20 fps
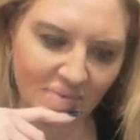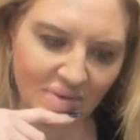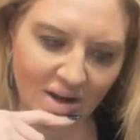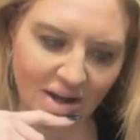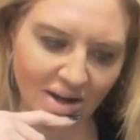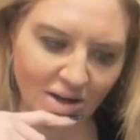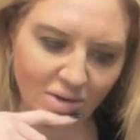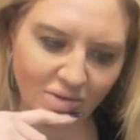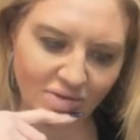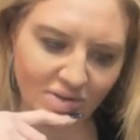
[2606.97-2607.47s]

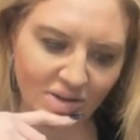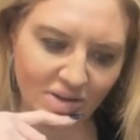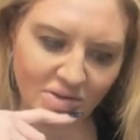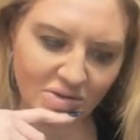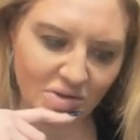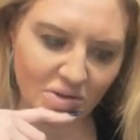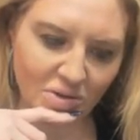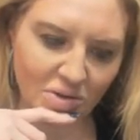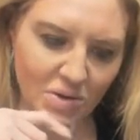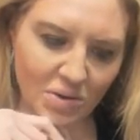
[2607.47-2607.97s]
I don't think
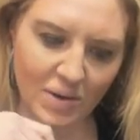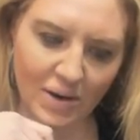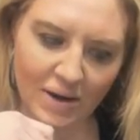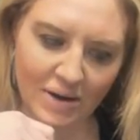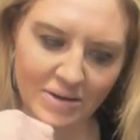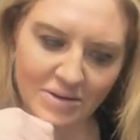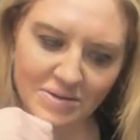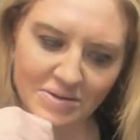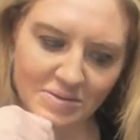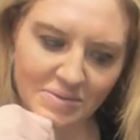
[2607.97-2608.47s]
so, you
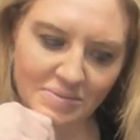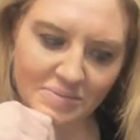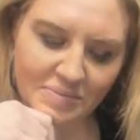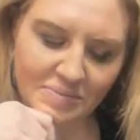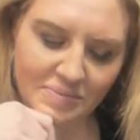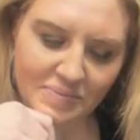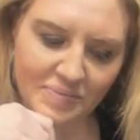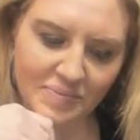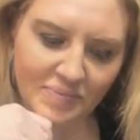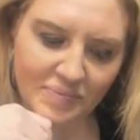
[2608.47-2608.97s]
guys.
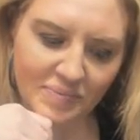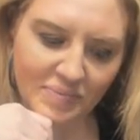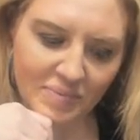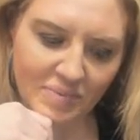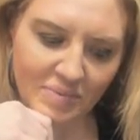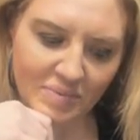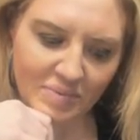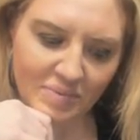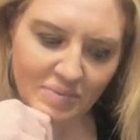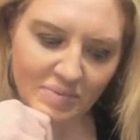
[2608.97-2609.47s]

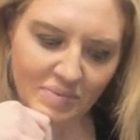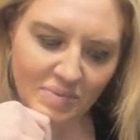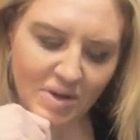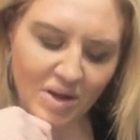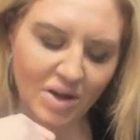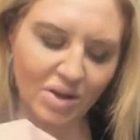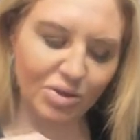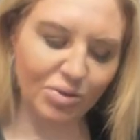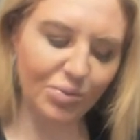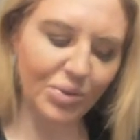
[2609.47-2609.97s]

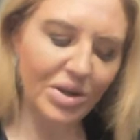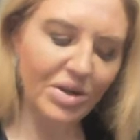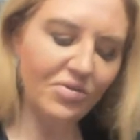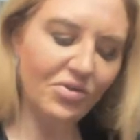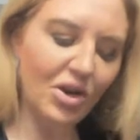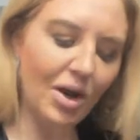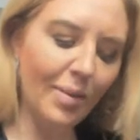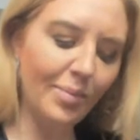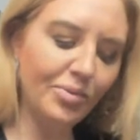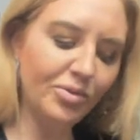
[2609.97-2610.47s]
Three of
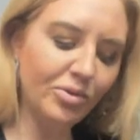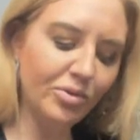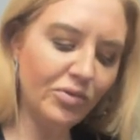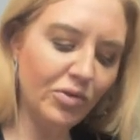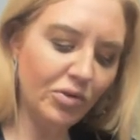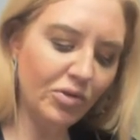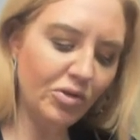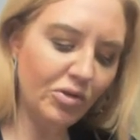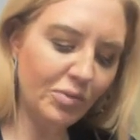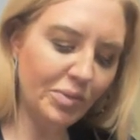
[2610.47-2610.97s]
Cups
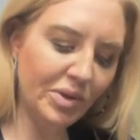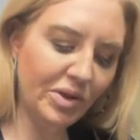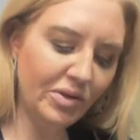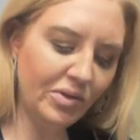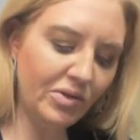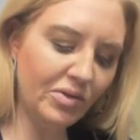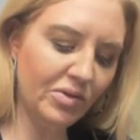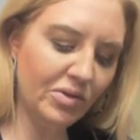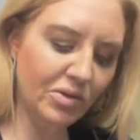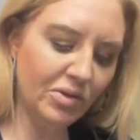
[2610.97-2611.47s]
reversed,
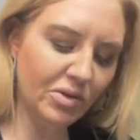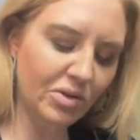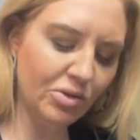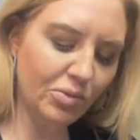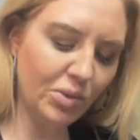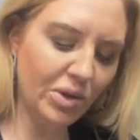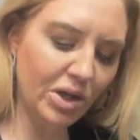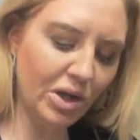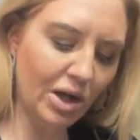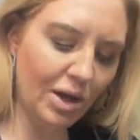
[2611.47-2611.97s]
please.
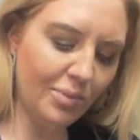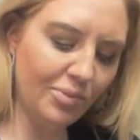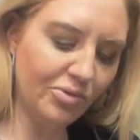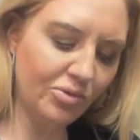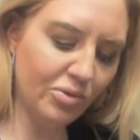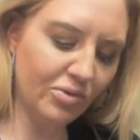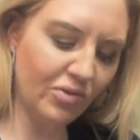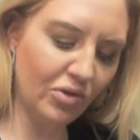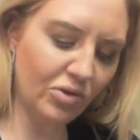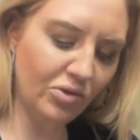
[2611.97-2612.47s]
Three of Cups
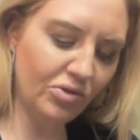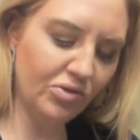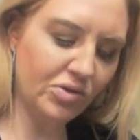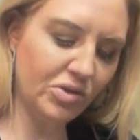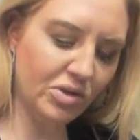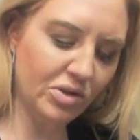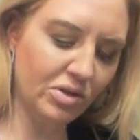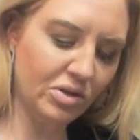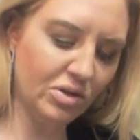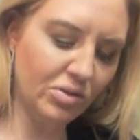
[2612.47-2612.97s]

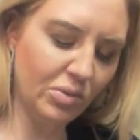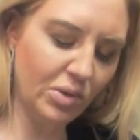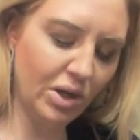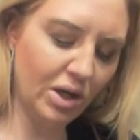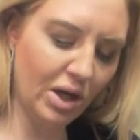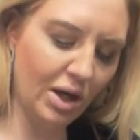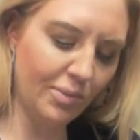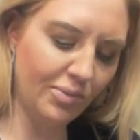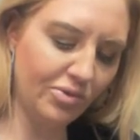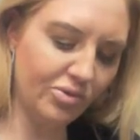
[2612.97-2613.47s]
reversed. Three
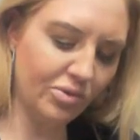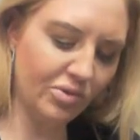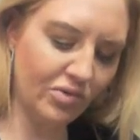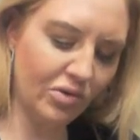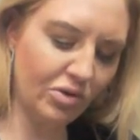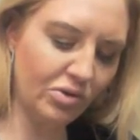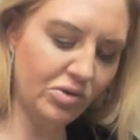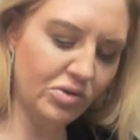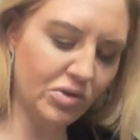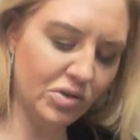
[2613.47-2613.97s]
of Cups
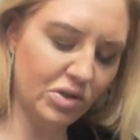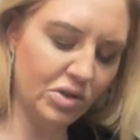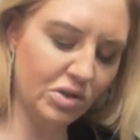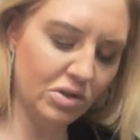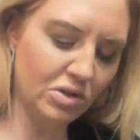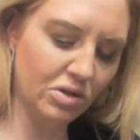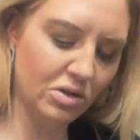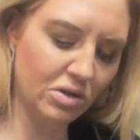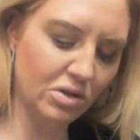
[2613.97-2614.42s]
reversed.